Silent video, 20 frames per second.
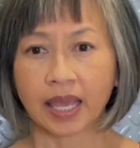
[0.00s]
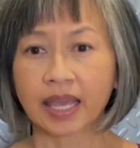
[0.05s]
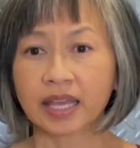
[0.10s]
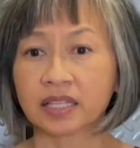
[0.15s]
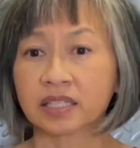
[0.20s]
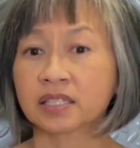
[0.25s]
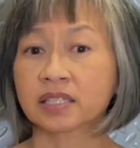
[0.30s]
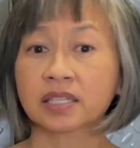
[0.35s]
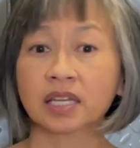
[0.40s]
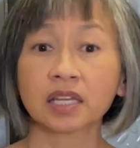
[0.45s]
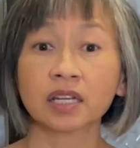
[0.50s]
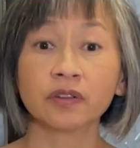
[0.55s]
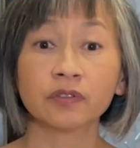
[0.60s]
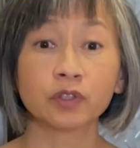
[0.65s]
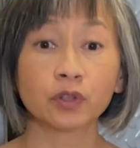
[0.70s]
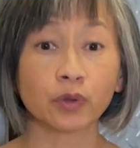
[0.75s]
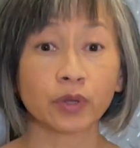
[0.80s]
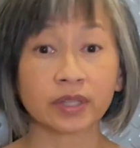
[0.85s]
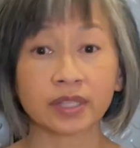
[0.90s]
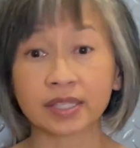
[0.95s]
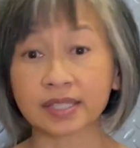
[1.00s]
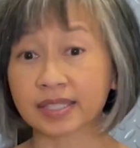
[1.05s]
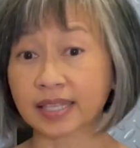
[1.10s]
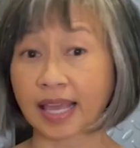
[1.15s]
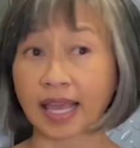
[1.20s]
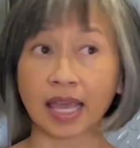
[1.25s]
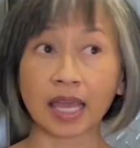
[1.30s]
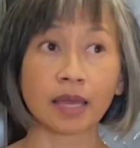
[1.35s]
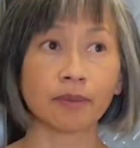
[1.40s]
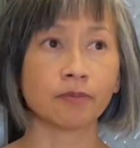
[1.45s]
Instead of doing the
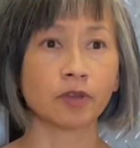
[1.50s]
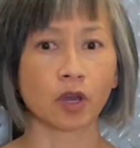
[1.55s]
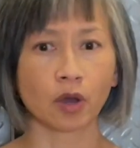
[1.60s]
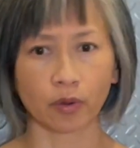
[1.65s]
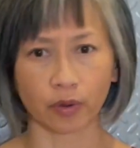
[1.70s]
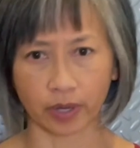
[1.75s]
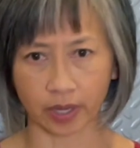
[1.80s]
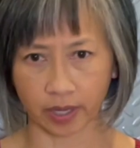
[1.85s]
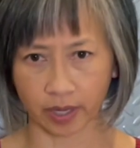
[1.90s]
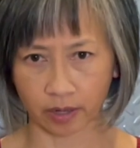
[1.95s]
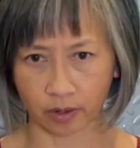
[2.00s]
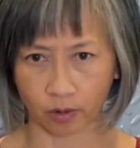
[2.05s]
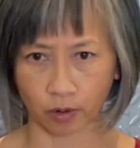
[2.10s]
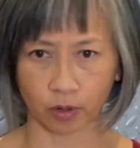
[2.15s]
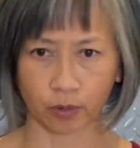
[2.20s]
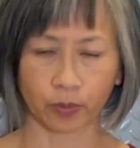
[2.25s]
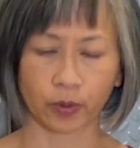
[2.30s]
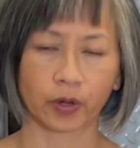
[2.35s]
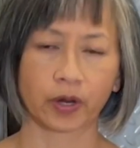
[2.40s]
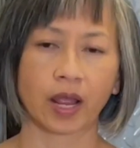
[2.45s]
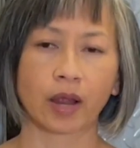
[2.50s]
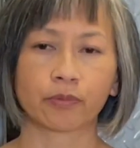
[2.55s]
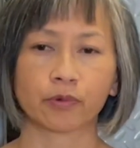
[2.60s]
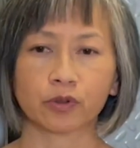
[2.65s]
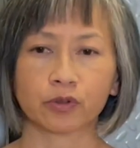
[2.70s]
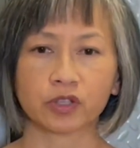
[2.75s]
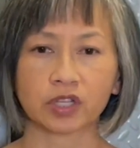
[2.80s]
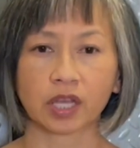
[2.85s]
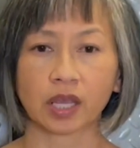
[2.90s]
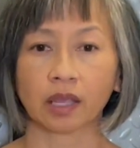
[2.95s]
same yoga or workout
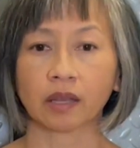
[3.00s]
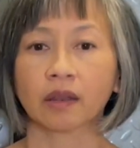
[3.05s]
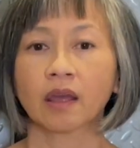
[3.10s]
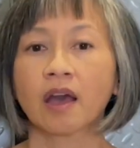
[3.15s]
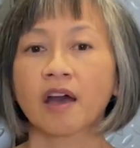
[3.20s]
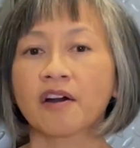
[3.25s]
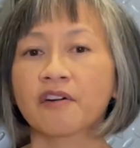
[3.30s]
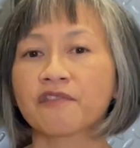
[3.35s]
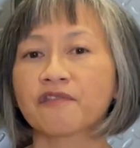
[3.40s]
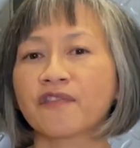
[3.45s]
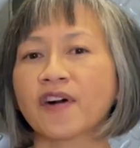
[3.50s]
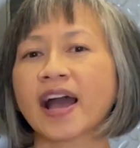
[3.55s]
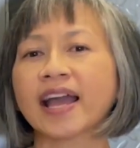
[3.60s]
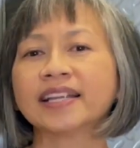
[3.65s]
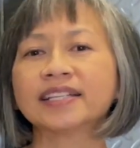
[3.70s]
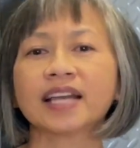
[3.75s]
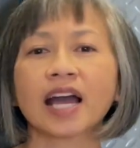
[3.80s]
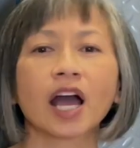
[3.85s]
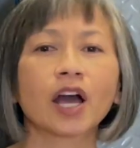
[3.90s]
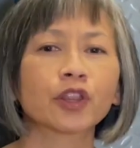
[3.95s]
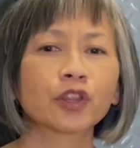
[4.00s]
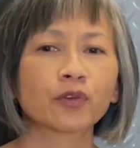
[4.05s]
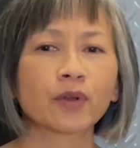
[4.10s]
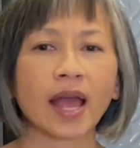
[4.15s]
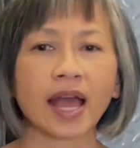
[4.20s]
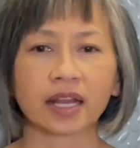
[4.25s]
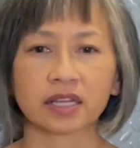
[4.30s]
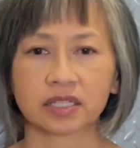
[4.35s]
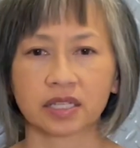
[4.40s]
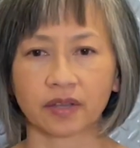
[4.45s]
routine, find other
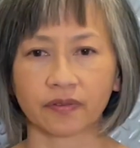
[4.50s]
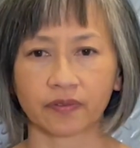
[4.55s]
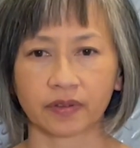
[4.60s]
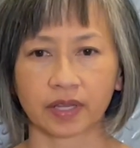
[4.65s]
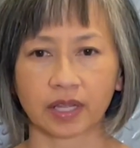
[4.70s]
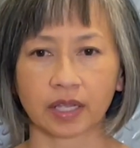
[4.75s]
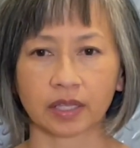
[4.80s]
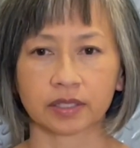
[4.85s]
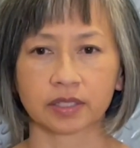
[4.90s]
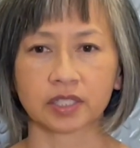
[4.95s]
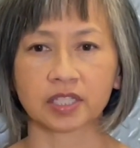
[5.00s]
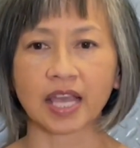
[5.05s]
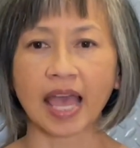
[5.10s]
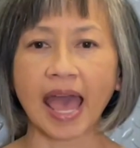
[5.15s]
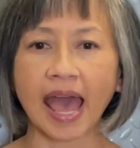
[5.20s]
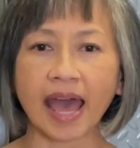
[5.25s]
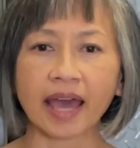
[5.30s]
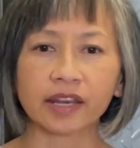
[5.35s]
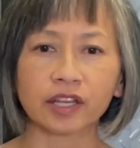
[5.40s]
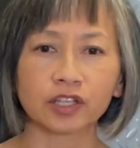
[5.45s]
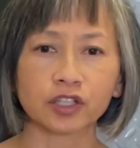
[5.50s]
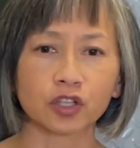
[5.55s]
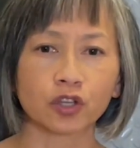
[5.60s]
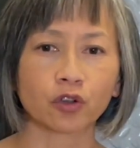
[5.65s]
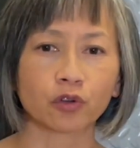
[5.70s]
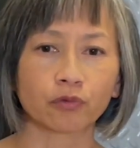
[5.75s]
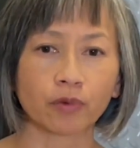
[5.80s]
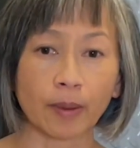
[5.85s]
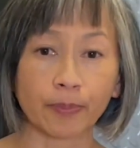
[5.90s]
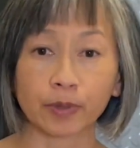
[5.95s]
activities to add
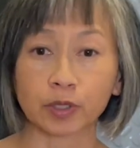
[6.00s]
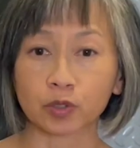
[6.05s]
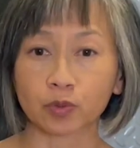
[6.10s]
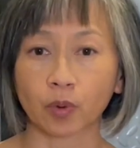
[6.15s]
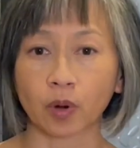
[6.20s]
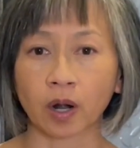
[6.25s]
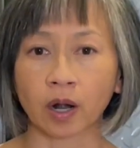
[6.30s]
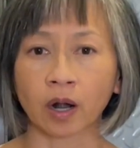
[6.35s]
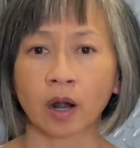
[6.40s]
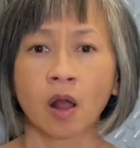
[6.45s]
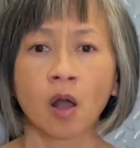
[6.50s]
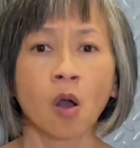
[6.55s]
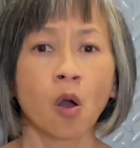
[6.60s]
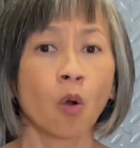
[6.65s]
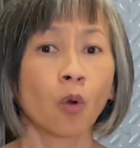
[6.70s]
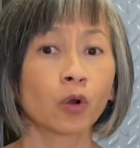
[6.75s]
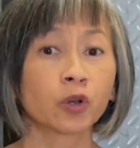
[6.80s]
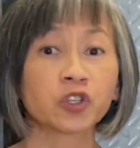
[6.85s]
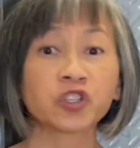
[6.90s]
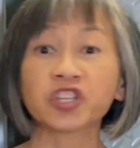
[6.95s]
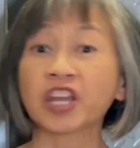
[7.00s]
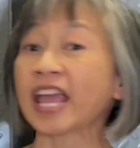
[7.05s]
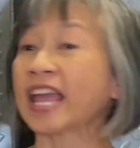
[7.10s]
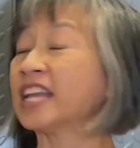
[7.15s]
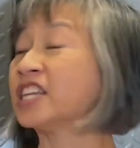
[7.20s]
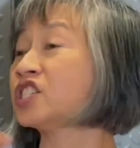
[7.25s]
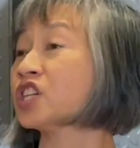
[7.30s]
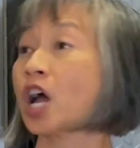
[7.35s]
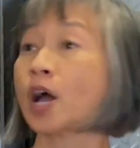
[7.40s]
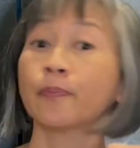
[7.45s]
into your repertoire, or
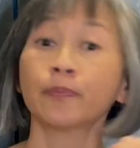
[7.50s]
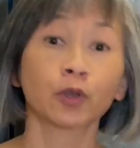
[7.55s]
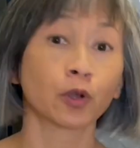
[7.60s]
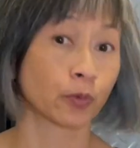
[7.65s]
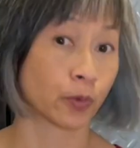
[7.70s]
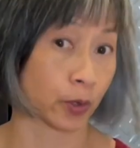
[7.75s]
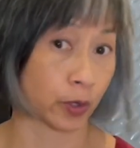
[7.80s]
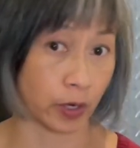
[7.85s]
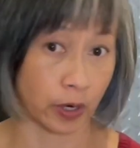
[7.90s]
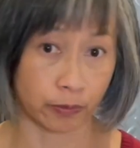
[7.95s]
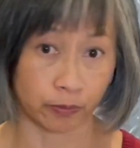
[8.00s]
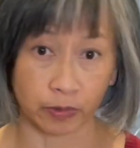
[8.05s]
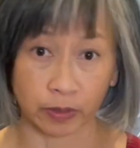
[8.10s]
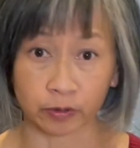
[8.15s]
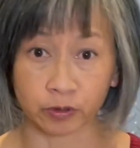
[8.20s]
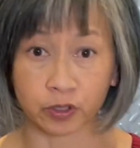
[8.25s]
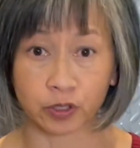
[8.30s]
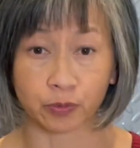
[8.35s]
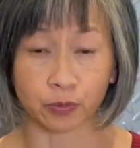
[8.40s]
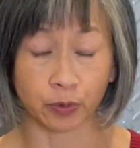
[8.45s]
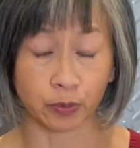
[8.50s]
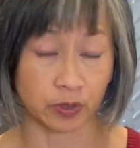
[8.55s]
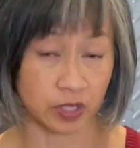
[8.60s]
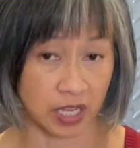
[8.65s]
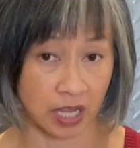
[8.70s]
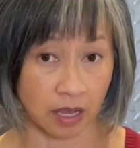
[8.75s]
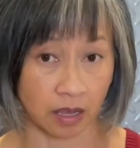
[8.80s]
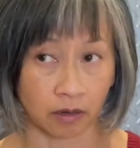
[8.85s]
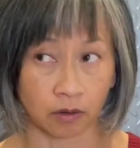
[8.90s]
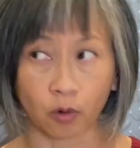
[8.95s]
change up your workout
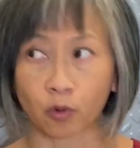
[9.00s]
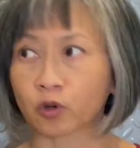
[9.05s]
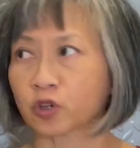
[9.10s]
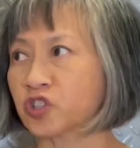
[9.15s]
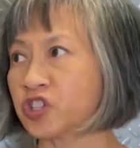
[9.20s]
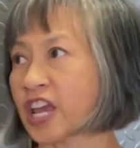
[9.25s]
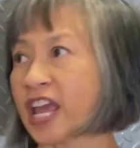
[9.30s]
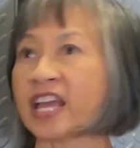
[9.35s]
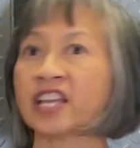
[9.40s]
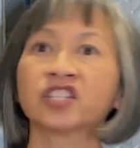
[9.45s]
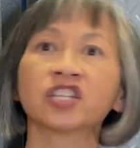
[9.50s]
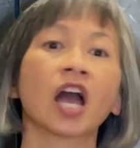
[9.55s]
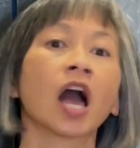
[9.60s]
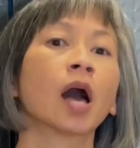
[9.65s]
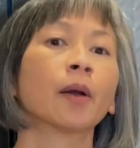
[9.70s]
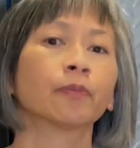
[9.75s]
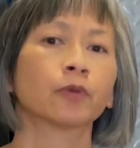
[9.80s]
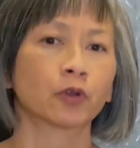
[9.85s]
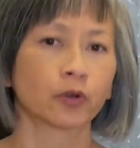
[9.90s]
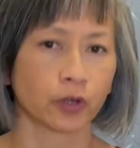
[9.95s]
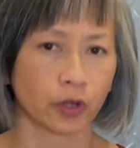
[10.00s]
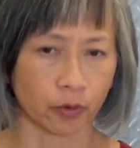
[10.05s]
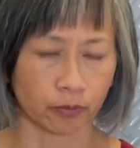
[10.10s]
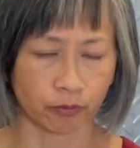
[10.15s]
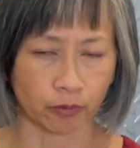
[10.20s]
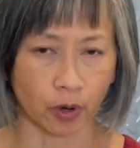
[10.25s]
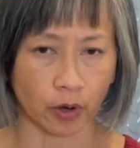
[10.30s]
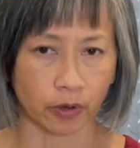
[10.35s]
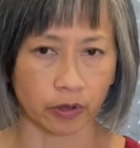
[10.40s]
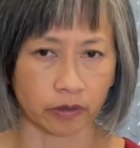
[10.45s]
routine, or change out your
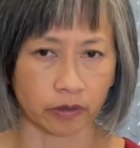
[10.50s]
yoga